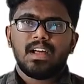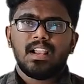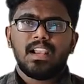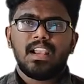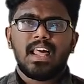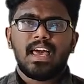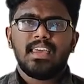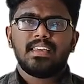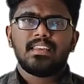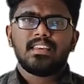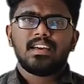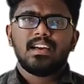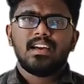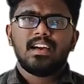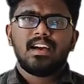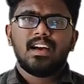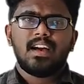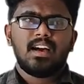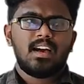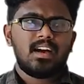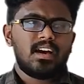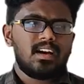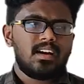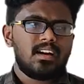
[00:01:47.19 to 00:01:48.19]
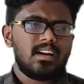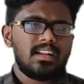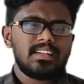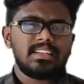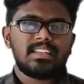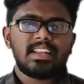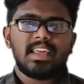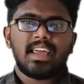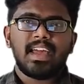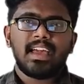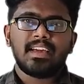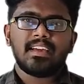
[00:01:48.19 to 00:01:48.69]
Like a
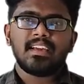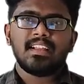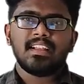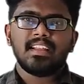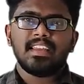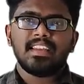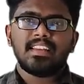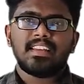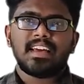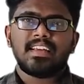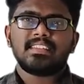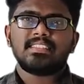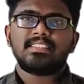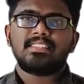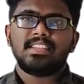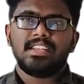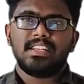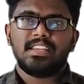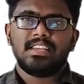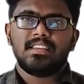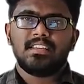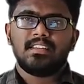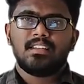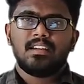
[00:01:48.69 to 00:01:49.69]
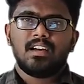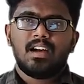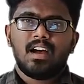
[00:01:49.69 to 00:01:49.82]
triangle, it has 3,